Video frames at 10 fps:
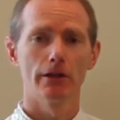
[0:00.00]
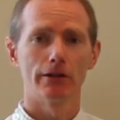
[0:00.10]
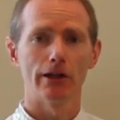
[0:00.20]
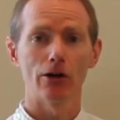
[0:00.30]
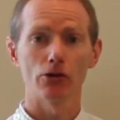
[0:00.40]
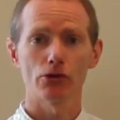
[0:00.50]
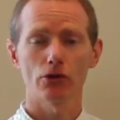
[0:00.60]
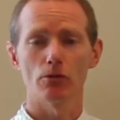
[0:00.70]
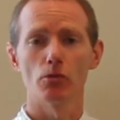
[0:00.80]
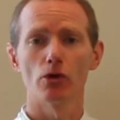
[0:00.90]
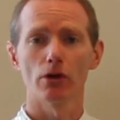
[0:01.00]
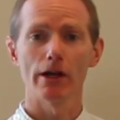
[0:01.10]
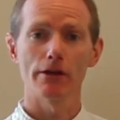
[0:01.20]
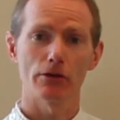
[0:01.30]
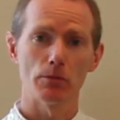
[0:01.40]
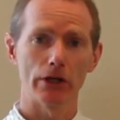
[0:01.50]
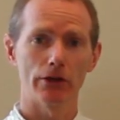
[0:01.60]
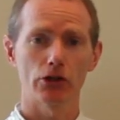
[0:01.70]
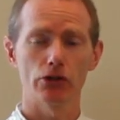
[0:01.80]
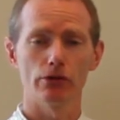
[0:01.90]
Now, I'll talk at more length about
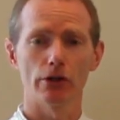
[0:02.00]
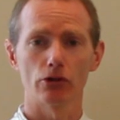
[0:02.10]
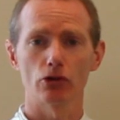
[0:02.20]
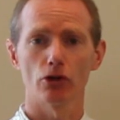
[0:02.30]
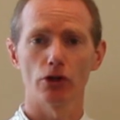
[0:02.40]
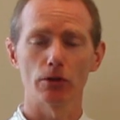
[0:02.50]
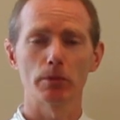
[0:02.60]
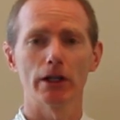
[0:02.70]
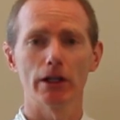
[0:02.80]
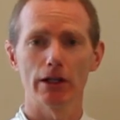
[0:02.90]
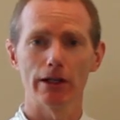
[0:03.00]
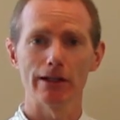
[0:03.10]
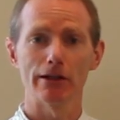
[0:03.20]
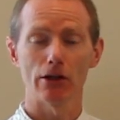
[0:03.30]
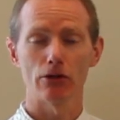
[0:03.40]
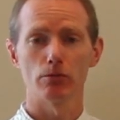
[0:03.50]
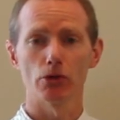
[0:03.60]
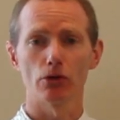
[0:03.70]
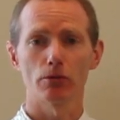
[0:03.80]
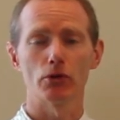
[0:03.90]
acute and chronic pain in other
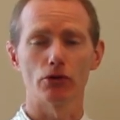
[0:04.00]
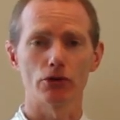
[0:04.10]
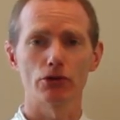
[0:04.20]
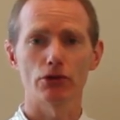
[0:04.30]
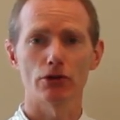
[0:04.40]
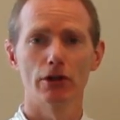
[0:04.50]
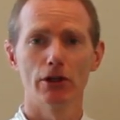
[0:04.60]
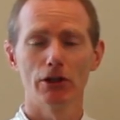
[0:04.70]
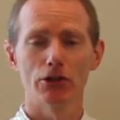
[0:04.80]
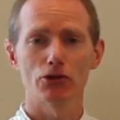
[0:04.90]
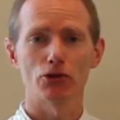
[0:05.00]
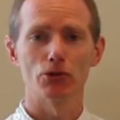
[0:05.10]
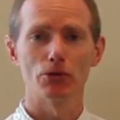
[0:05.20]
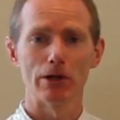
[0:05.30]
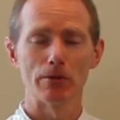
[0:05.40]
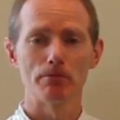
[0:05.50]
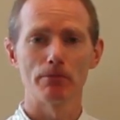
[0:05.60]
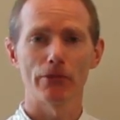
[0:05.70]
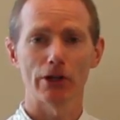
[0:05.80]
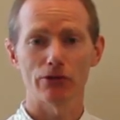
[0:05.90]
blog posts. So
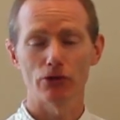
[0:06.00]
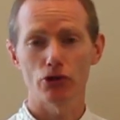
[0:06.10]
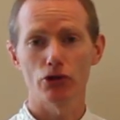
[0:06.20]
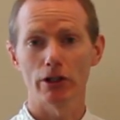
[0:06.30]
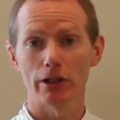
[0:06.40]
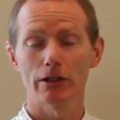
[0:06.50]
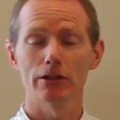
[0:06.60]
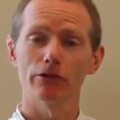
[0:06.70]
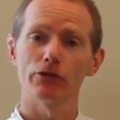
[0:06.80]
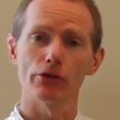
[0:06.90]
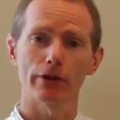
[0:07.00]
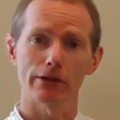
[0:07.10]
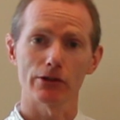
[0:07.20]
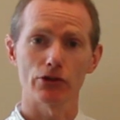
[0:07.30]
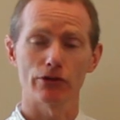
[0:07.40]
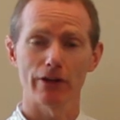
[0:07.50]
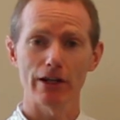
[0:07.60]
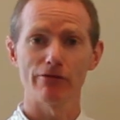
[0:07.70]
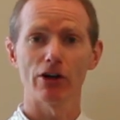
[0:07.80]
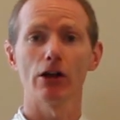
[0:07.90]
thanks for tuning in. And if you think this is of
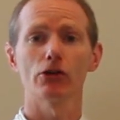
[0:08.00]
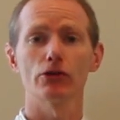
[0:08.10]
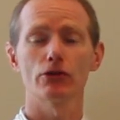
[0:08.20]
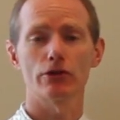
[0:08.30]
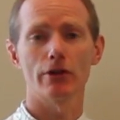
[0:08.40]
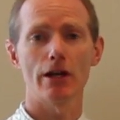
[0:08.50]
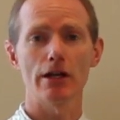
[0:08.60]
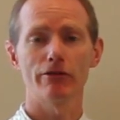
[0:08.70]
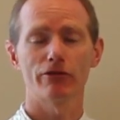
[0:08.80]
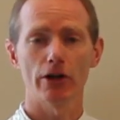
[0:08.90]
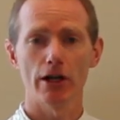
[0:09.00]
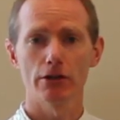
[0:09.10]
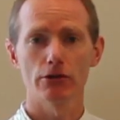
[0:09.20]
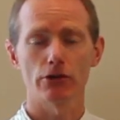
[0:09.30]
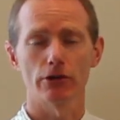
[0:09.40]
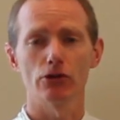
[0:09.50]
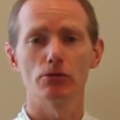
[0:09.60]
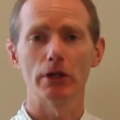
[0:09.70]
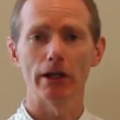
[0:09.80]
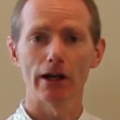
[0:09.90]
any value to any friends that you
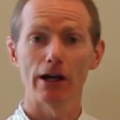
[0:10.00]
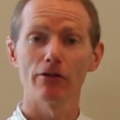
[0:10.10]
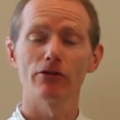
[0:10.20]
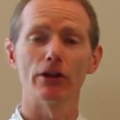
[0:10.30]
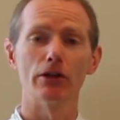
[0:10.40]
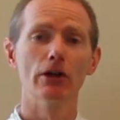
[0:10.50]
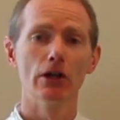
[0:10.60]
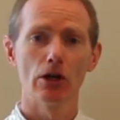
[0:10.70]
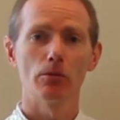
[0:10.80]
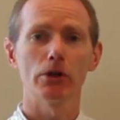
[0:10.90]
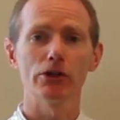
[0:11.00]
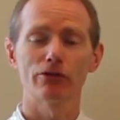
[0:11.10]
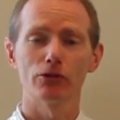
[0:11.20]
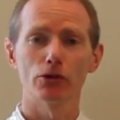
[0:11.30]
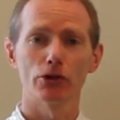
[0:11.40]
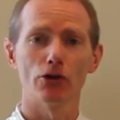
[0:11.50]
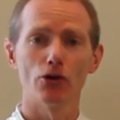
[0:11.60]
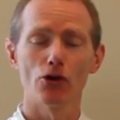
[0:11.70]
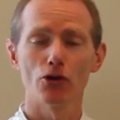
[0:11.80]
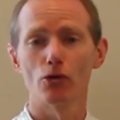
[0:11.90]
may have, then please forward it
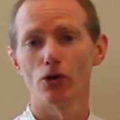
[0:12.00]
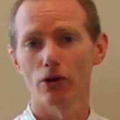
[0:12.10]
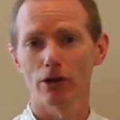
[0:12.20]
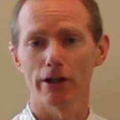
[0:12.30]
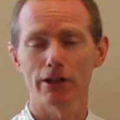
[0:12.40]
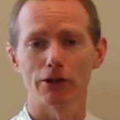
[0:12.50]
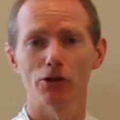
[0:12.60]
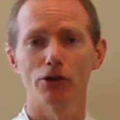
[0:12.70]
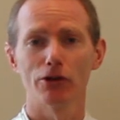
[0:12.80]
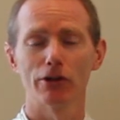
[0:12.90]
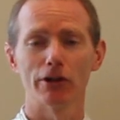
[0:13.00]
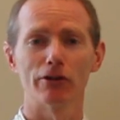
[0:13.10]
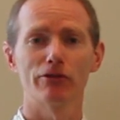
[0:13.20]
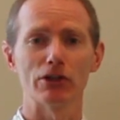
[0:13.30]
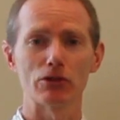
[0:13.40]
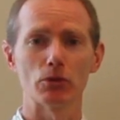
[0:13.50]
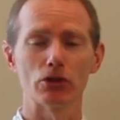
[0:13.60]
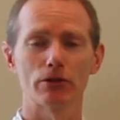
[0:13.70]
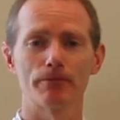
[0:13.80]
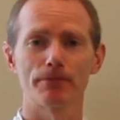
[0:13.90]
on or like it on
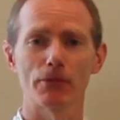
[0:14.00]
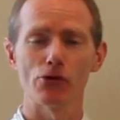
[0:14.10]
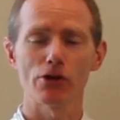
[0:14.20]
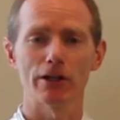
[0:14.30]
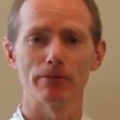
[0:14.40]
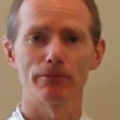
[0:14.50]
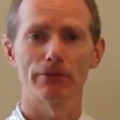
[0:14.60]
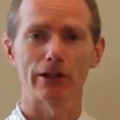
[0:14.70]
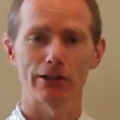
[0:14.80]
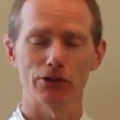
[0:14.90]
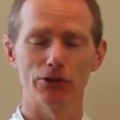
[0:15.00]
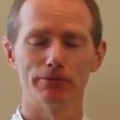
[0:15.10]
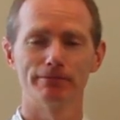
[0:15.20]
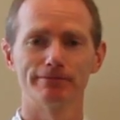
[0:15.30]
Facebook. Okay, thank you.